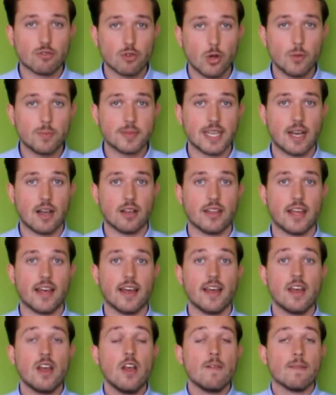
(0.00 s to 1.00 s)
of groups out
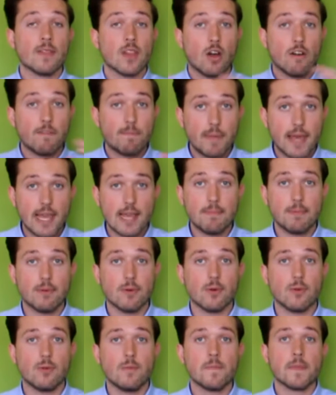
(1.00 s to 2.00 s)
there of
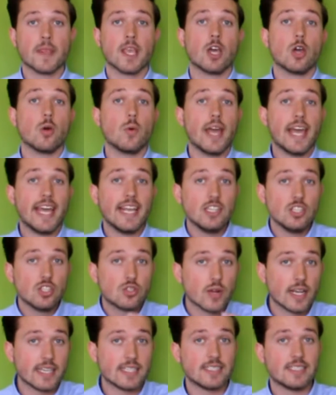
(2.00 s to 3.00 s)
people who are
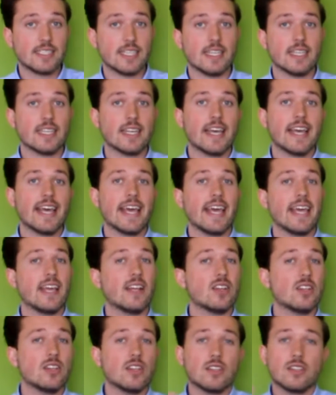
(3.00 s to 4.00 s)
interested
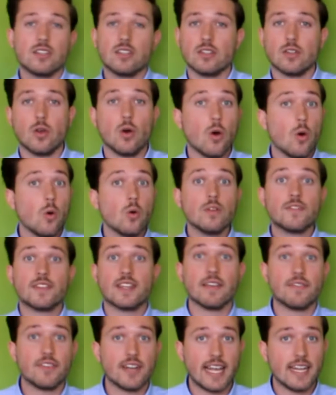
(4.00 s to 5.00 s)
in all of
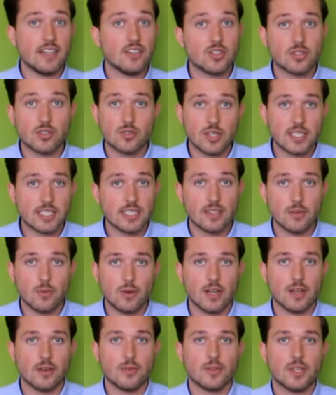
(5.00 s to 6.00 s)
the different industries in the
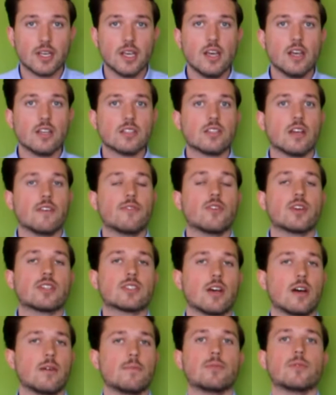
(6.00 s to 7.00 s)
world. So for
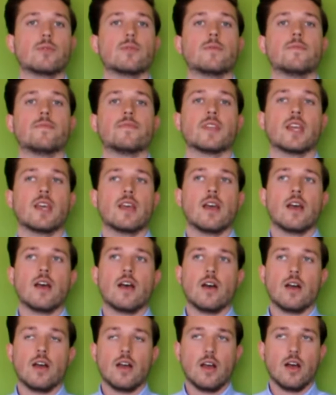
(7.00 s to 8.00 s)
example,
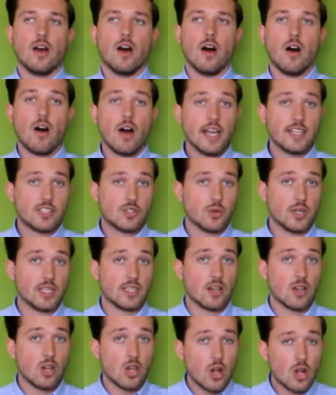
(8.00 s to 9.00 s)
I
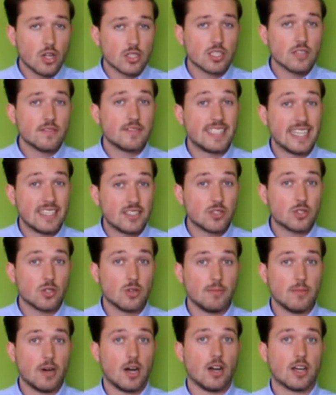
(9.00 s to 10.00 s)
joined lots of
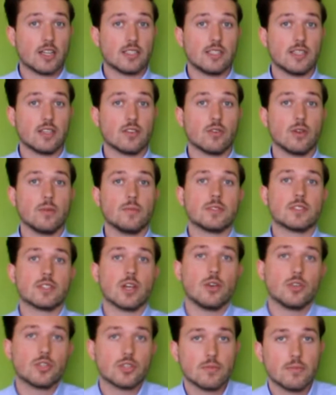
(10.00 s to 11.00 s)
digital marketing groups,
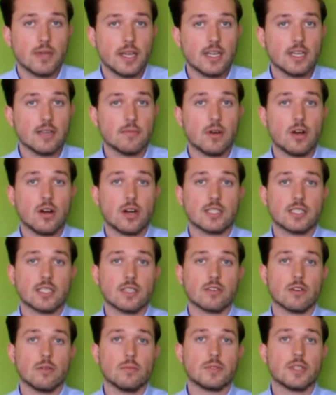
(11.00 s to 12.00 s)
social media
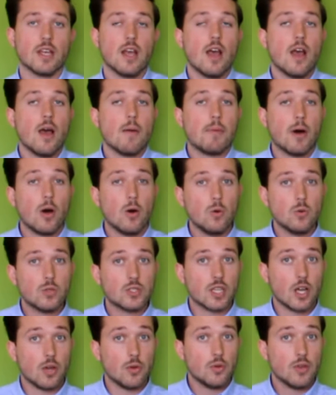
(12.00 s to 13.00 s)
marketing groups, but
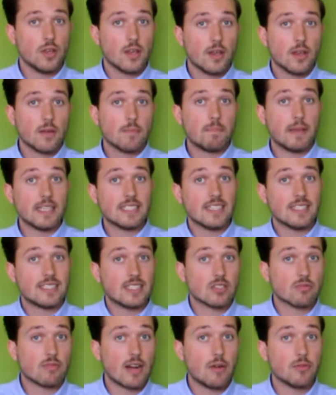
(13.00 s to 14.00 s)
also
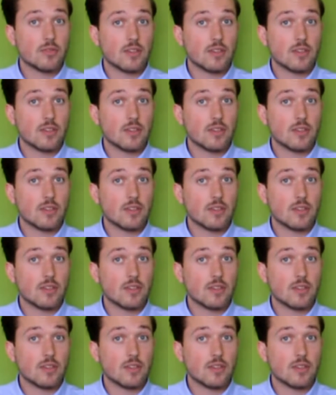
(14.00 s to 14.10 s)
groups